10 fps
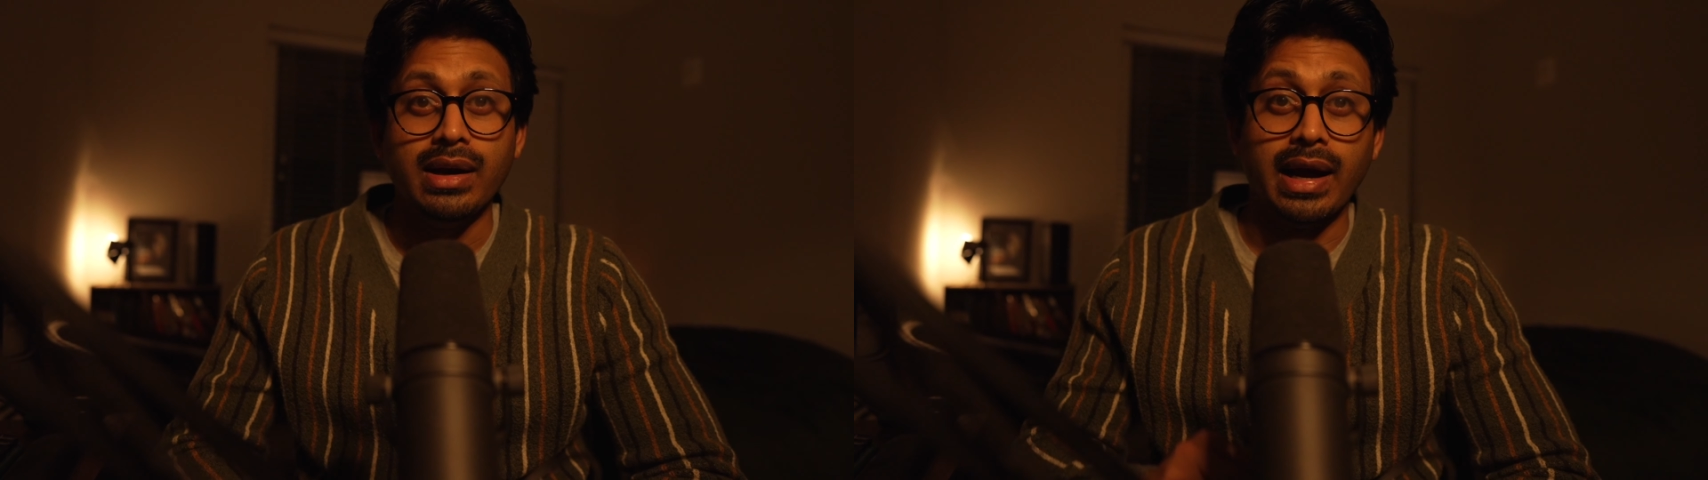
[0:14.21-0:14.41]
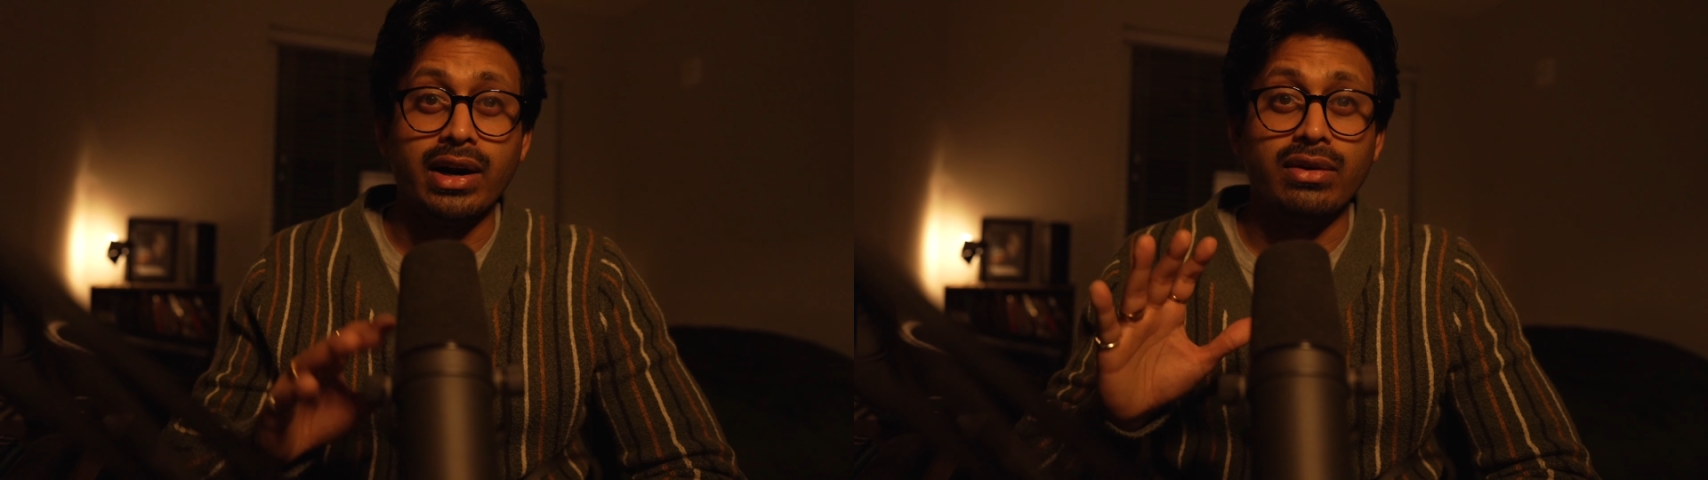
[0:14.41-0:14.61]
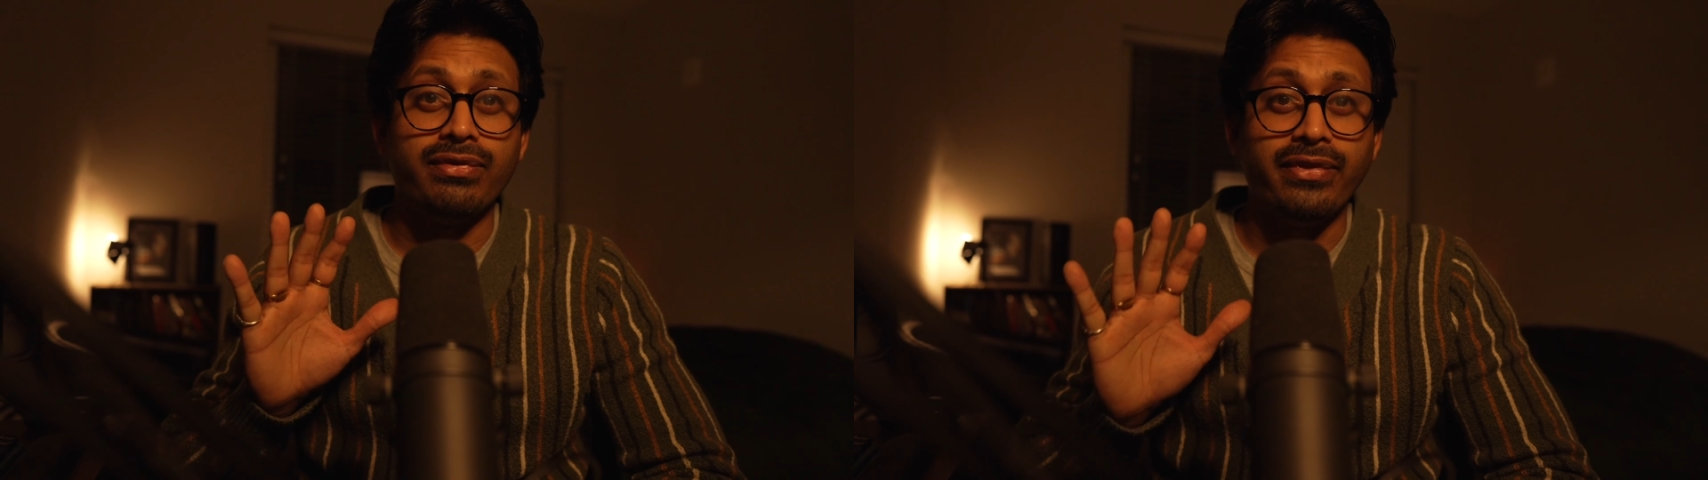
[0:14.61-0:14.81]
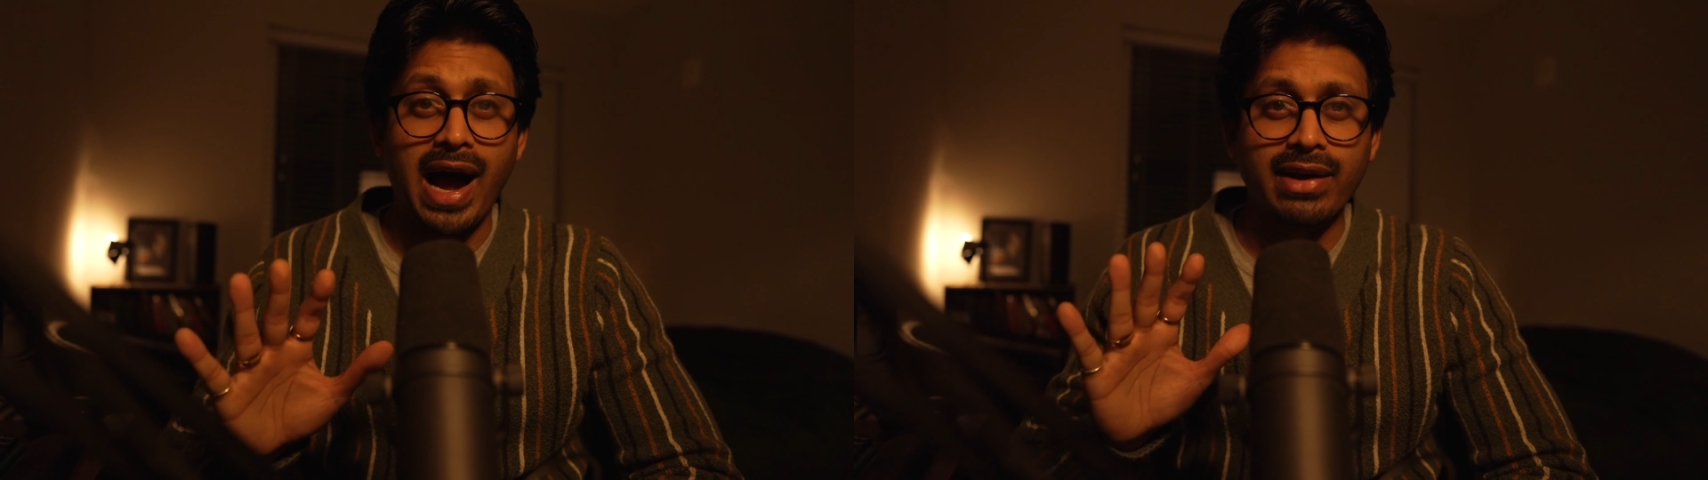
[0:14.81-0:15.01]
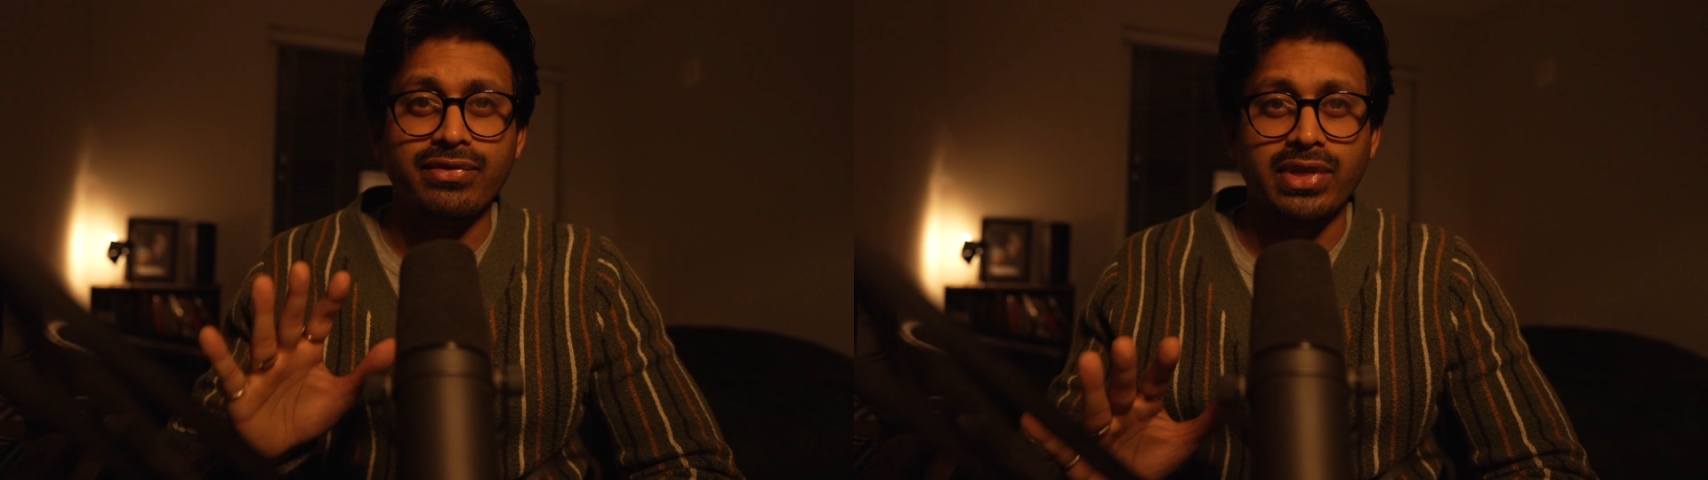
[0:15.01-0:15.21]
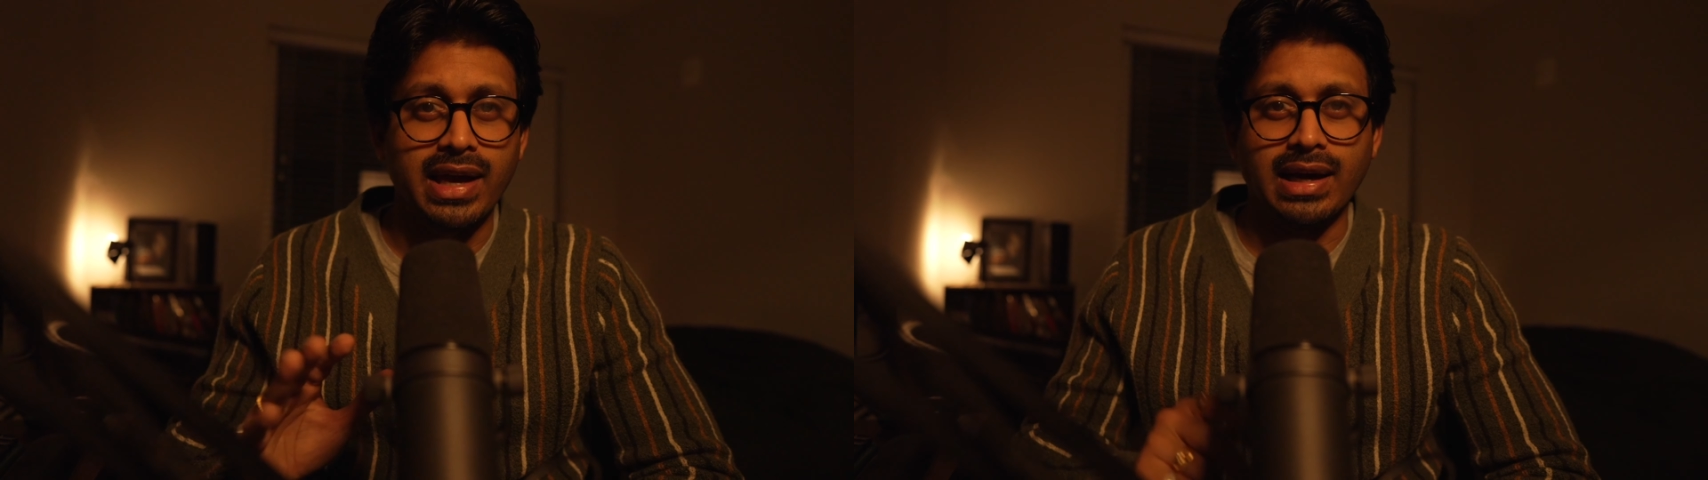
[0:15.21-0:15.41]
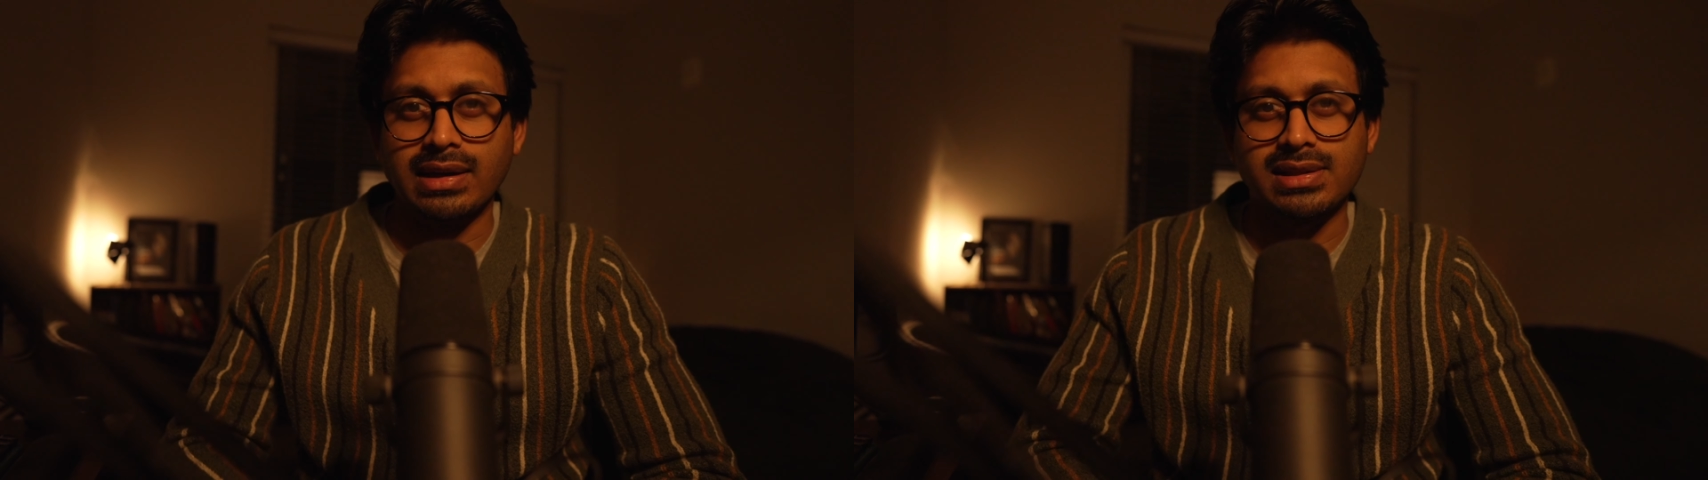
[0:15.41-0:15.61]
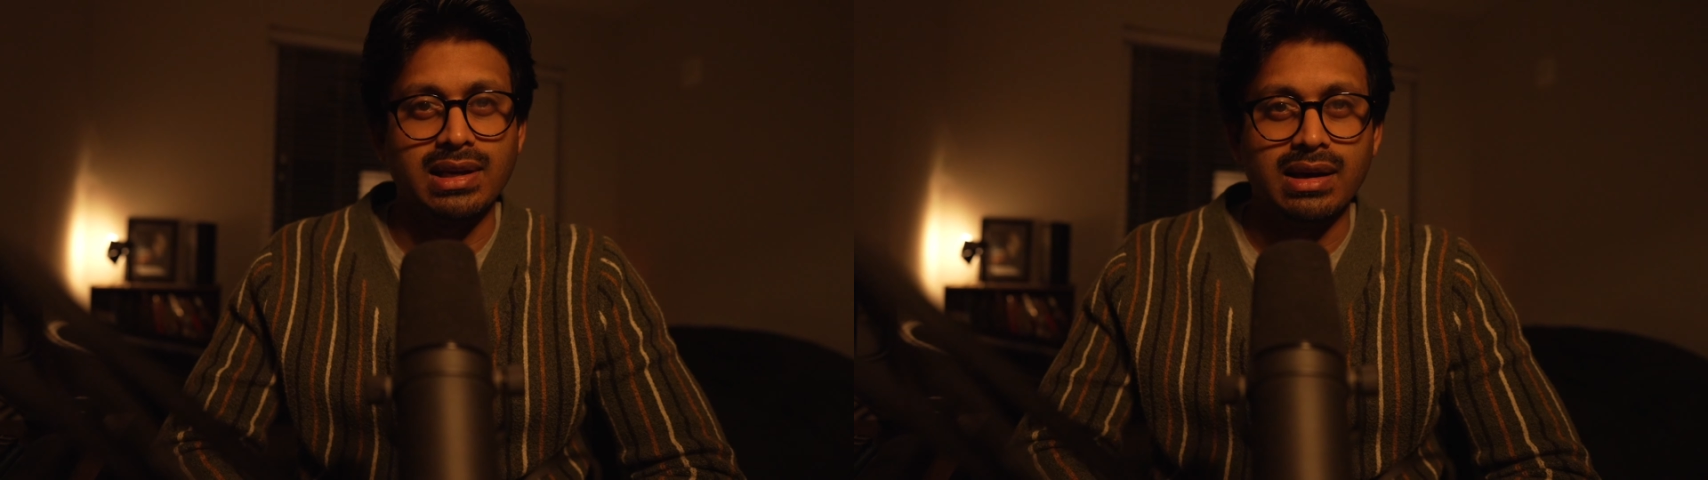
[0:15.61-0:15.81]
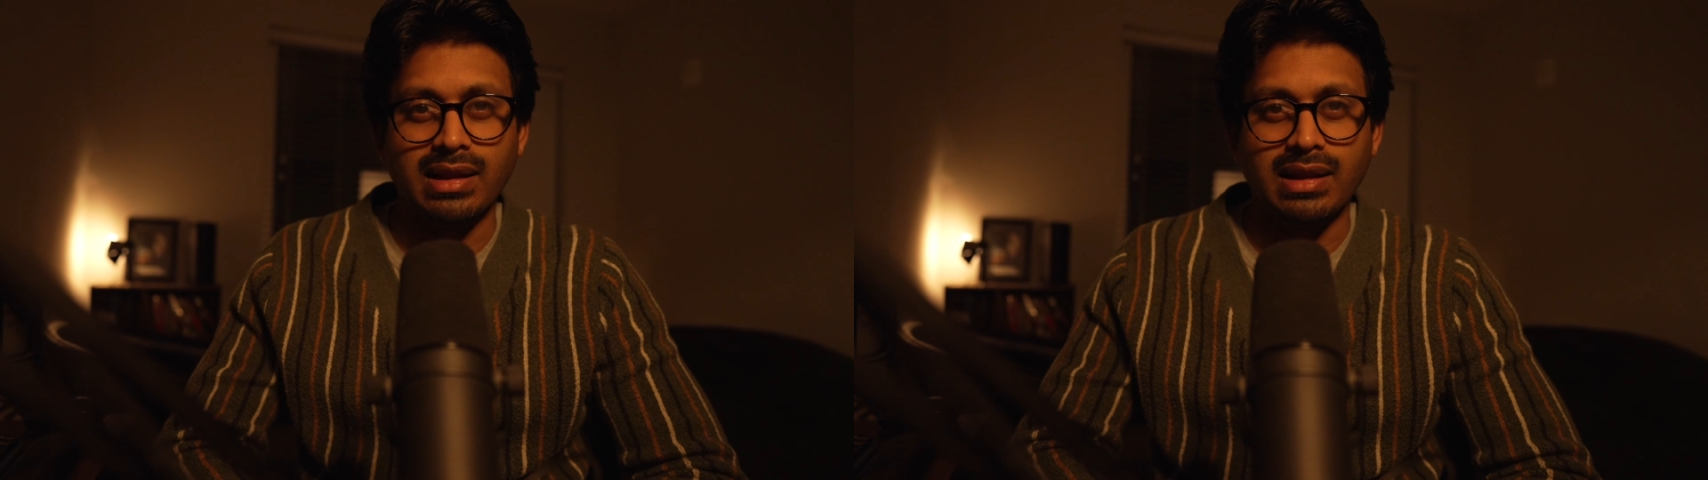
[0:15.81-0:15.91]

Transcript: Now, here are 5 things